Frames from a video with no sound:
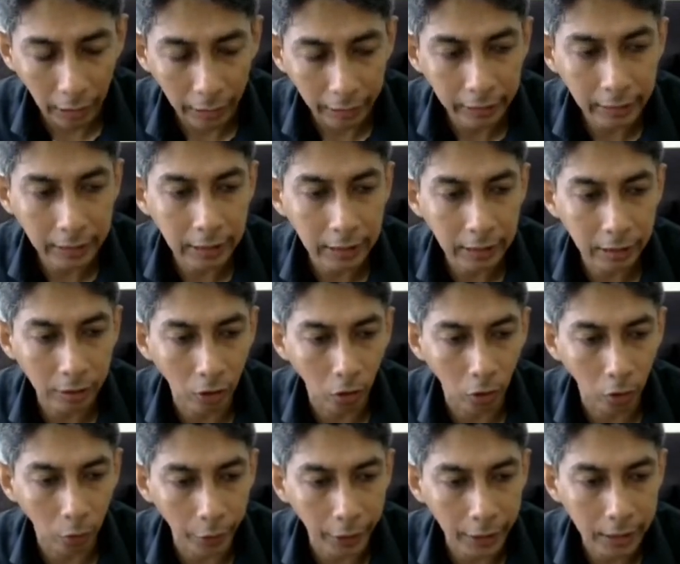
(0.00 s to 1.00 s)
This is
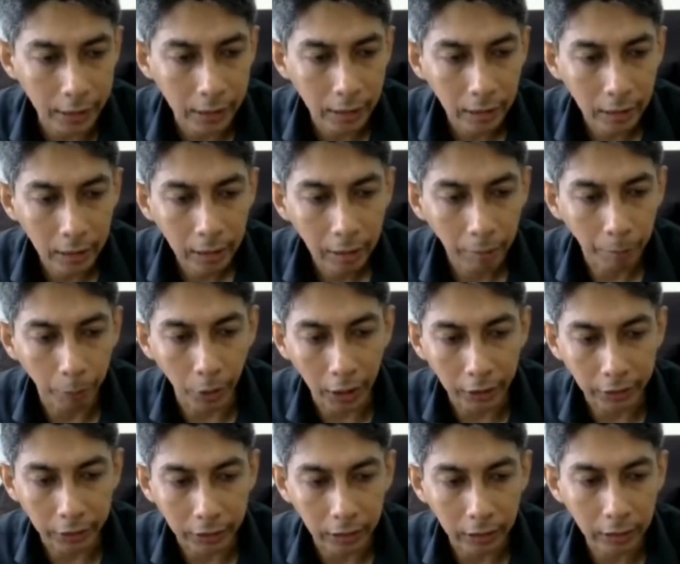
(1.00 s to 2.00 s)
always
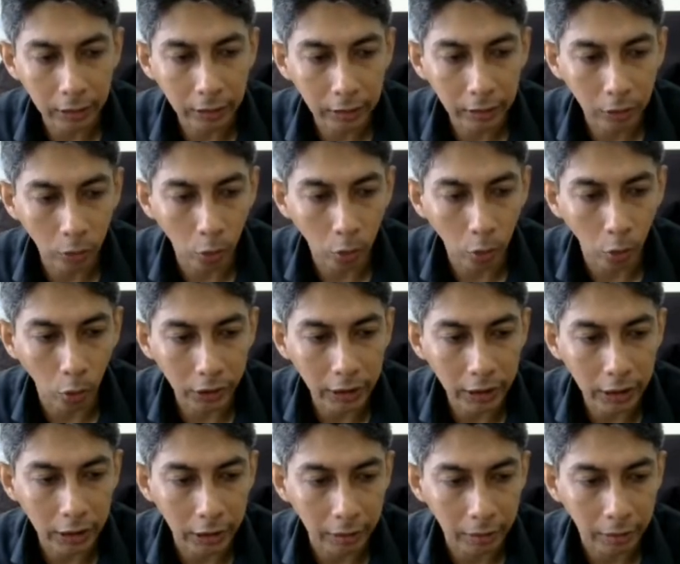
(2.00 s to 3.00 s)
branch, no
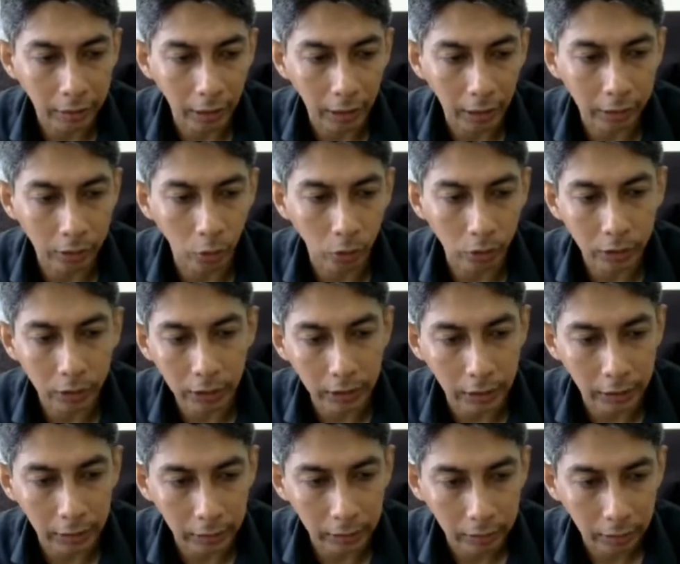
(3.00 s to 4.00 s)
condition,
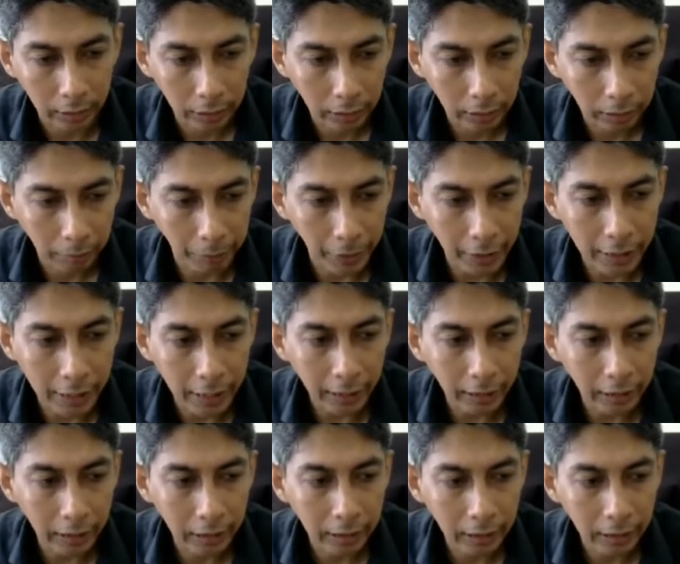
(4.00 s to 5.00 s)
unconditional. Means
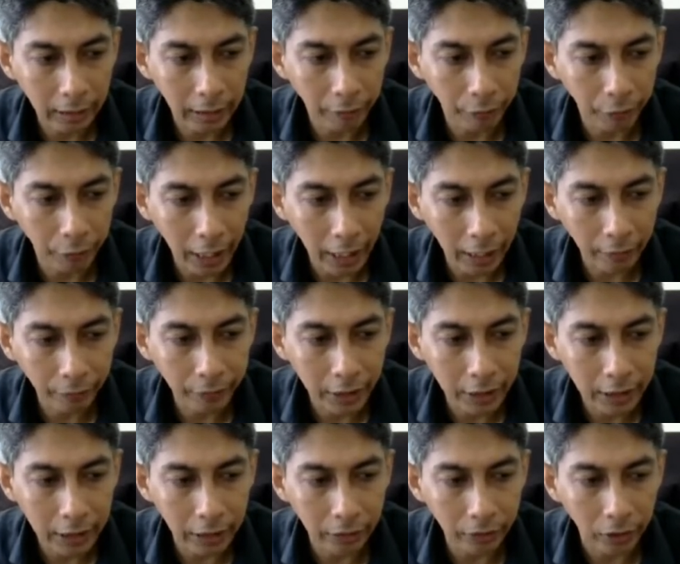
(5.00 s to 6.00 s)
that if we have
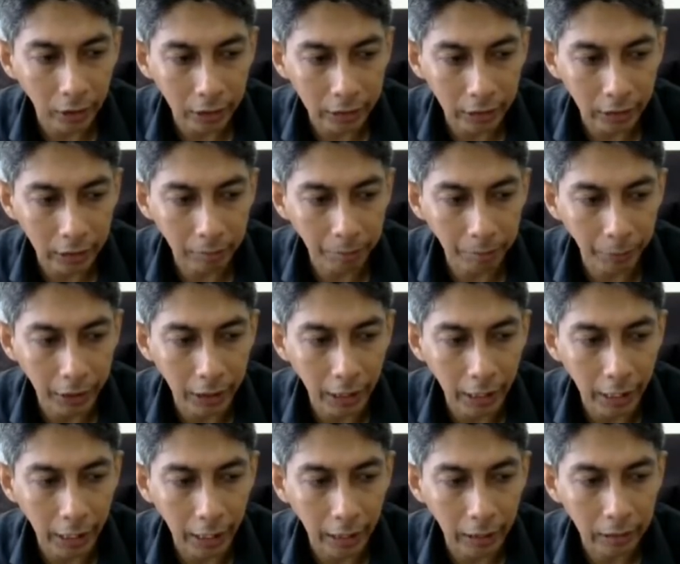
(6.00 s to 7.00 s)
this instruction
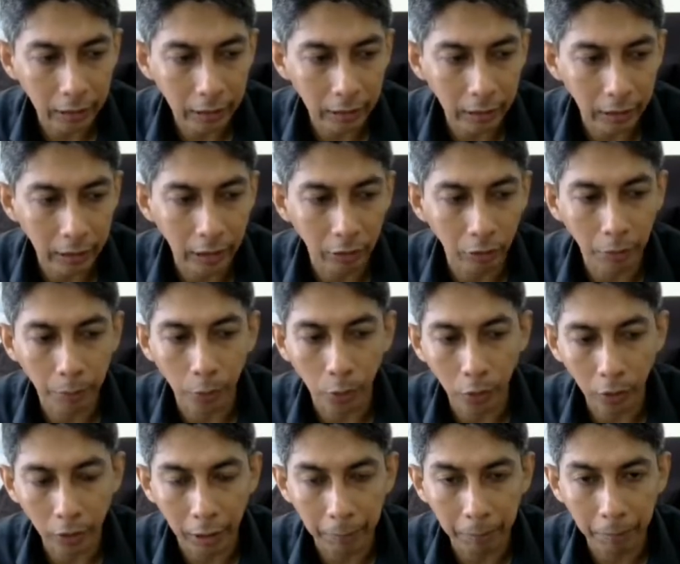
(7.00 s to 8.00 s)
BAL in our
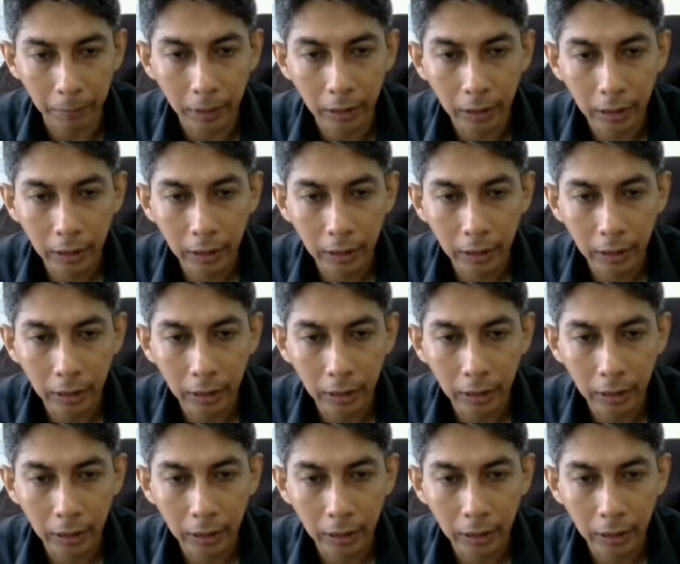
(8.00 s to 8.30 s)
program,